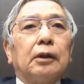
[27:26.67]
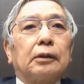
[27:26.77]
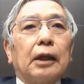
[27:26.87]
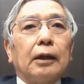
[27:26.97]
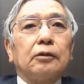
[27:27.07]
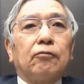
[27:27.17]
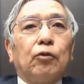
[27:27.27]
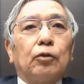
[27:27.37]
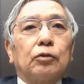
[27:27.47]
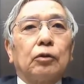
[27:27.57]
the Task
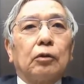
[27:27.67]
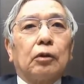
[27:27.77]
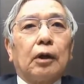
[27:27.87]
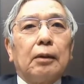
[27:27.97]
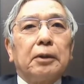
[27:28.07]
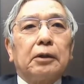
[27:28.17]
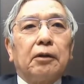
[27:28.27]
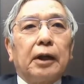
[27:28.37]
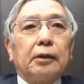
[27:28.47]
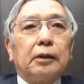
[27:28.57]
Force on
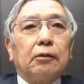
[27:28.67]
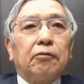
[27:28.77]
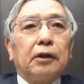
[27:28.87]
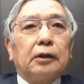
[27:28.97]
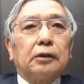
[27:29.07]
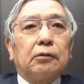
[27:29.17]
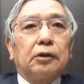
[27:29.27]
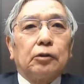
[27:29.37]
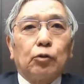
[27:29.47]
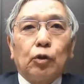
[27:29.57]
Climate-Related Financial
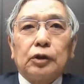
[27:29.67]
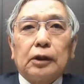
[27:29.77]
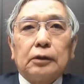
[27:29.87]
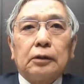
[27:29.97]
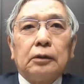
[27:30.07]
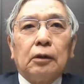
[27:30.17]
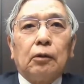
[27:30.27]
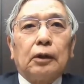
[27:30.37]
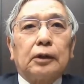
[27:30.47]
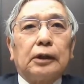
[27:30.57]
Disclosures,
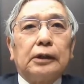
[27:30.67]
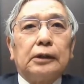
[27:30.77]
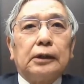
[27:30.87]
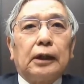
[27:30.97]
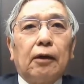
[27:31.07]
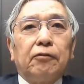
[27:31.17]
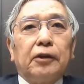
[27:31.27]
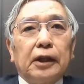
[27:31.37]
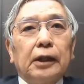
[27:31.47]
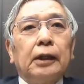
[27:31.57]
or
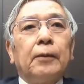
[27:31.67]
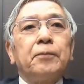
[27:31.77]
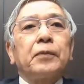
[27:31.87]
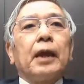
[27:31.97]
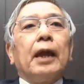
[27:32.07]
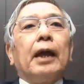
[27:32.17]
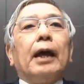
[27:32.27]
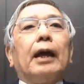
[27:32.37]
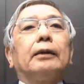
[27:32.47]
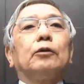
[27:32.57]
TCFD,
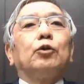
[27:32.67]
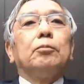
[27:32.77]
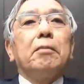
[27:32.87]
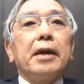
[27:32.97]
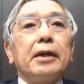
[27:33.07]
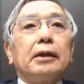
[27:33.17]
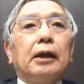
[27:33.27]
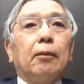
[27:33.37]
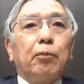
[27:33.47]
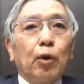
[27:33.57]
and to make
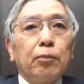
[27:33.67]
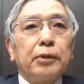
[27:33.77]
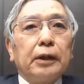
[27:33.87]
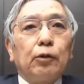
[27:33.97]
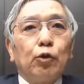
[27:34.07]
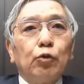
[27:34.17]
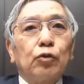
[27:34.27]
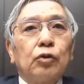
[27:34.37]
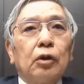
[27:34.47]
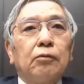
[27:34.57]
appropriate
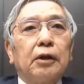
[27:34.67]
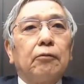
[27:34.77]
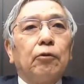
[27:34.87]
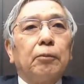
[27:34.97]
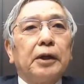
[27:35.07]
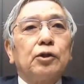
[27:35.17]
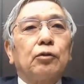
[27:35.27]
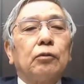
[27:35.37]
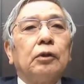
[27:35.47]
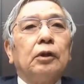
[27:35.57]
use of the
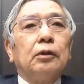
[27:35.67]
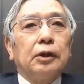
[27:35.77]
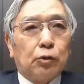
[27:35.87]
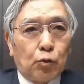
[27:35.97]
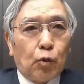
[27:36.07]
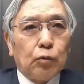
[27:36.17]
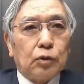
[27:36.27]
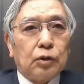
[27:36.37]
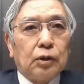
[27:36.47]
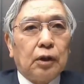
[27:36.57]
information
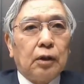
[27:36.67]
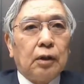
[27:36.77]
disclosed.